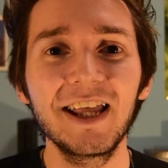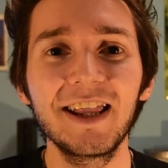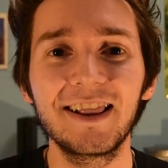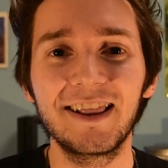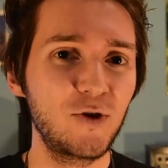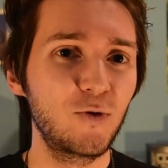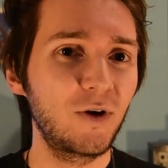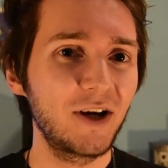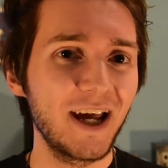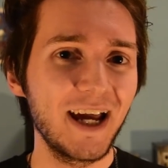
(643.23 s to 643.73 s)

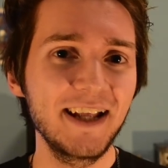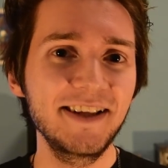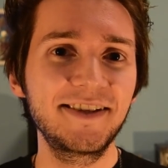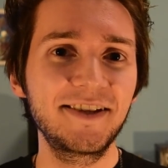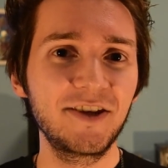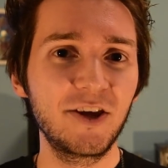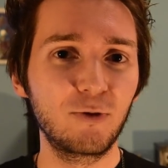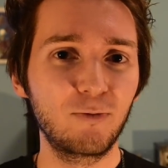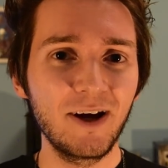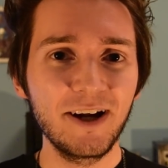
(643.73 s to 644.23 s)
You want to head
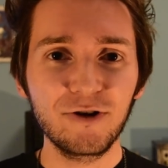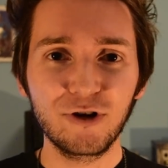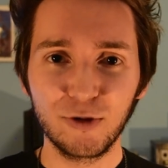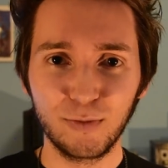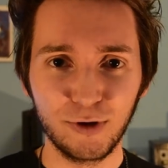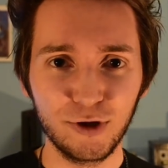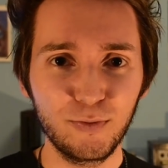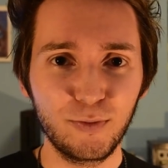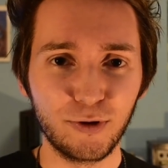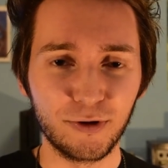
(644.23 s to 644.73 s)
to the red or
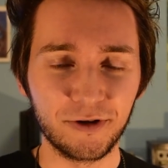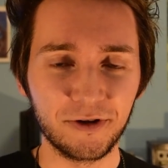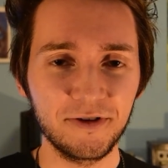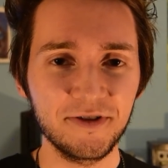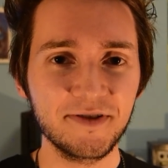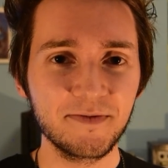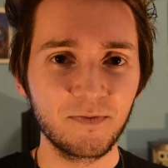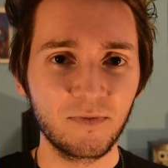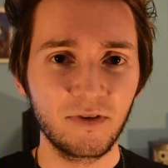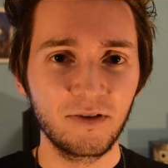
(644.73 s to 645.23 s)
blue
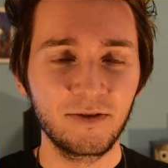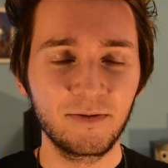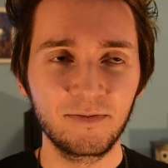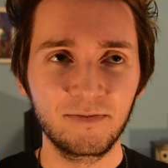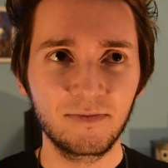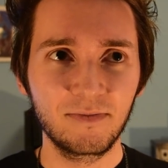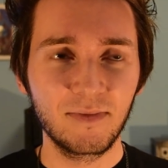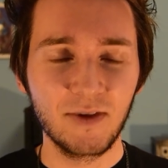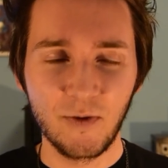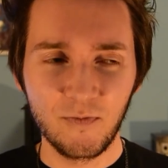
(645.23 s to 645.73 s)
portals.
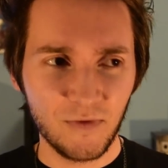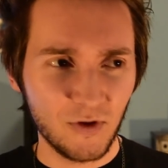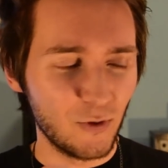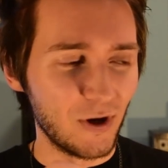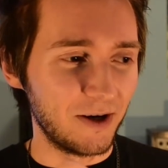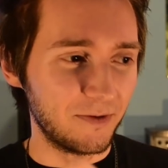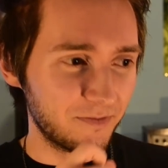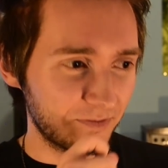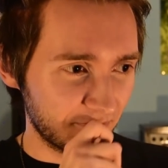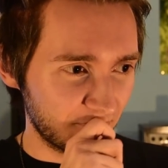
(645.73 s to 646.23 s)

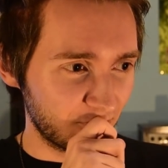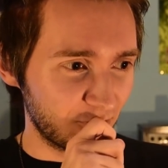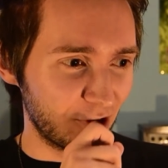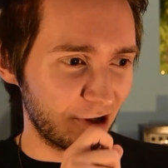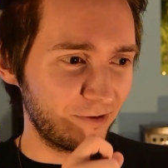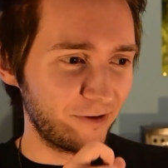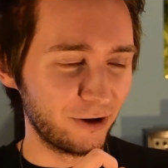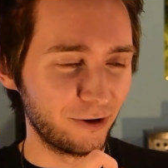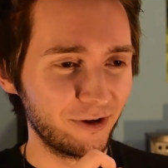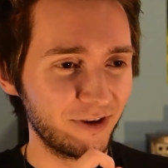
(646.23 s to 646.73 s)
Wait,
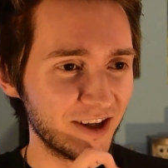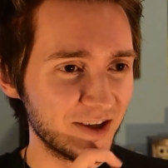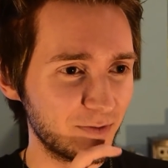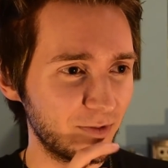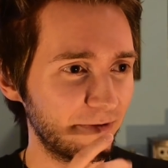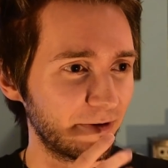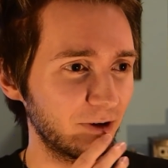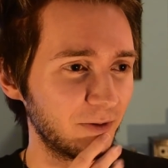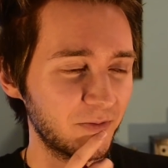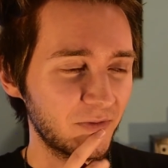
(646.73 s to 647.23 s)
where have I heard this
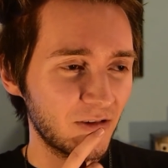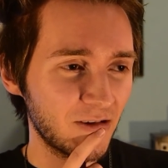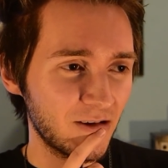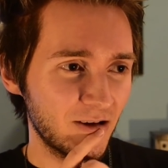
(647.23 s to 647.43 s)
before?